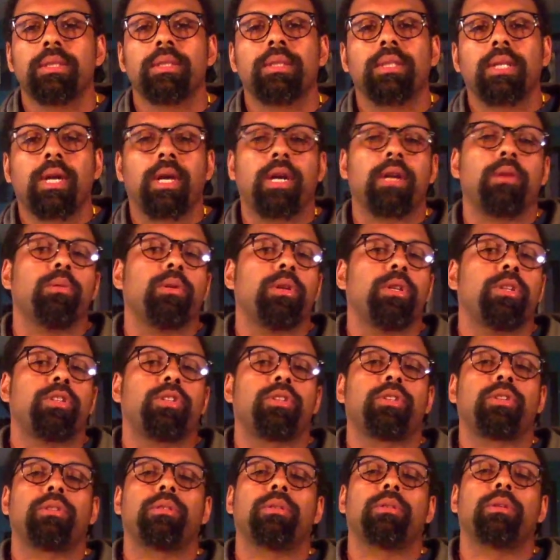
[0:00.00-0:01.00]

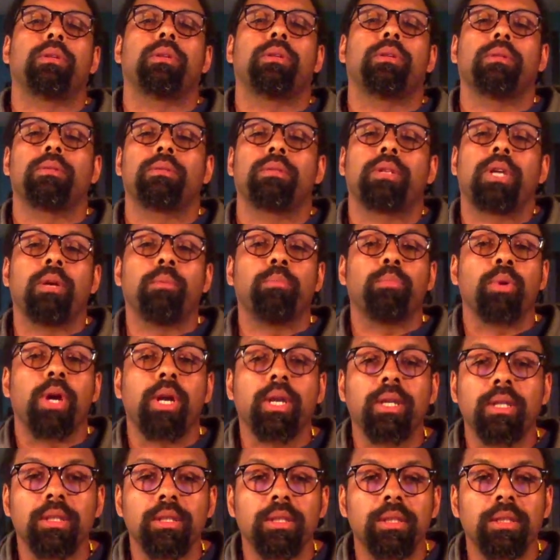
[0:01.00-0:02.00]
Irish, Cape
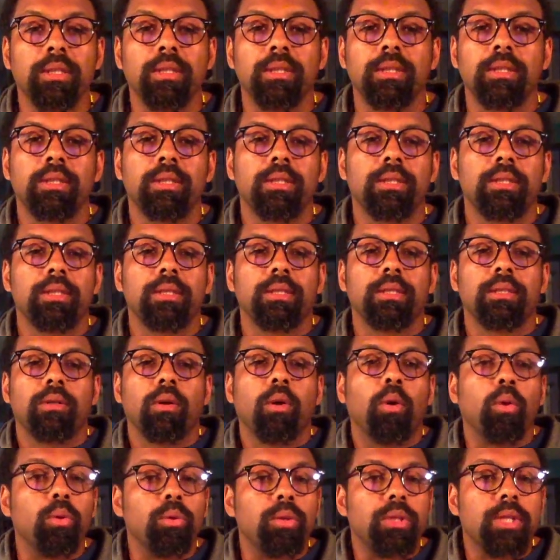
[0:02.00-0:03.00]
Breton,
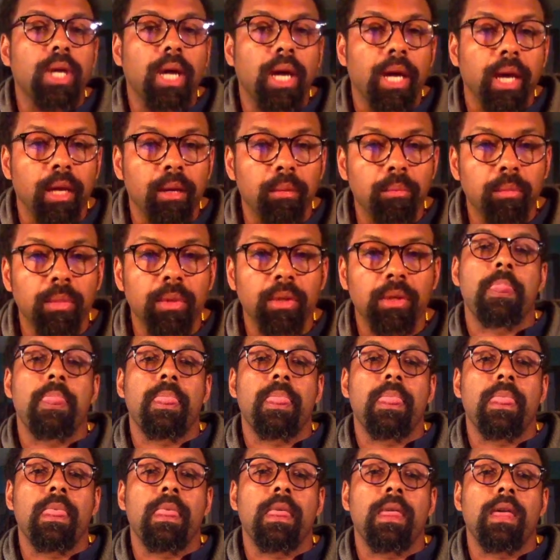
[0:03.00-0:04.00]
old time,
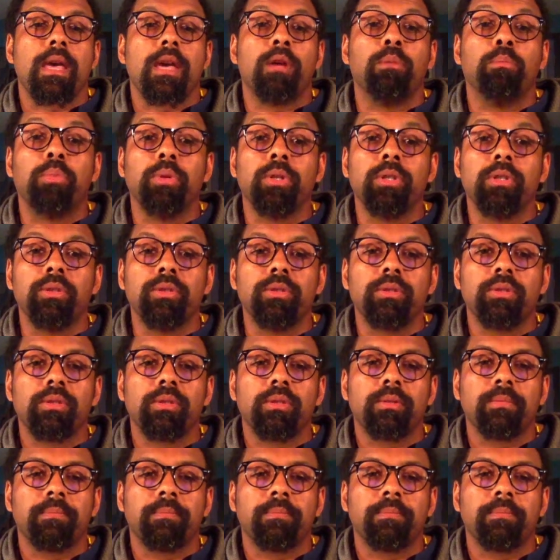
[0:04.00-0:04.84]
and blues.